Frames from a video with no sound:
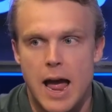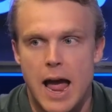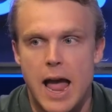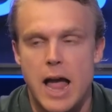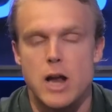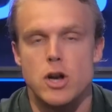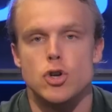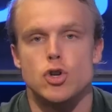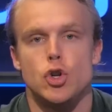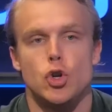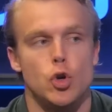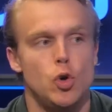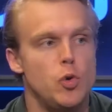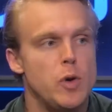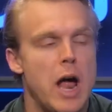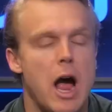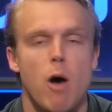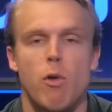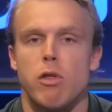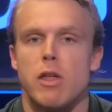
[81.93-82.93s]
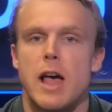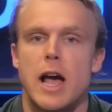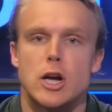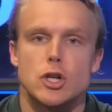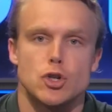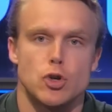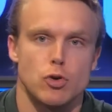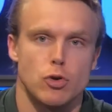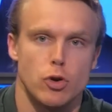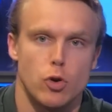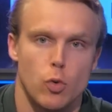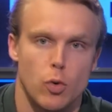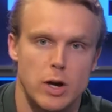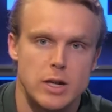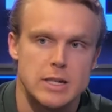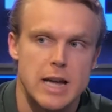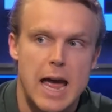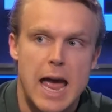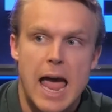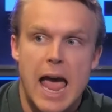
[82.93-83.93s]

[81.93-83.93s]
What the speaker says: and tune out the external noise